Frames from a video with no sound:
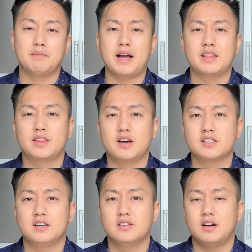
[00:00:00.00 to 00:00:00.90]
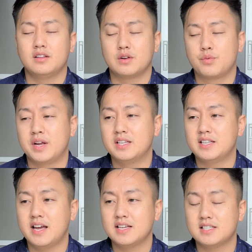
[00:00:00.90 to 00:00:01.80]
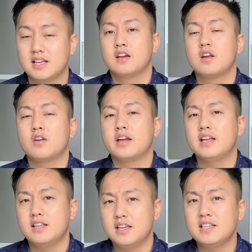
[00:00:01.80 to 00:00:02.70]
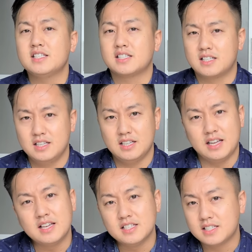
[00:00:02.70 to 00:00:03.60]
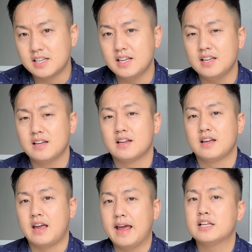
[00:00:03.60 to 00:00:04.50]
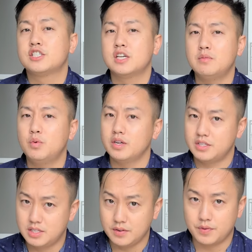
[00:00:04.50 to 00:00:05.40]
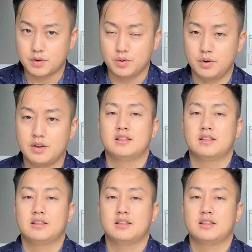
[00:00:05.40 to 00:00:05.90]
My thoughts on, on the written test, you know, it is easy and somewhat difficult.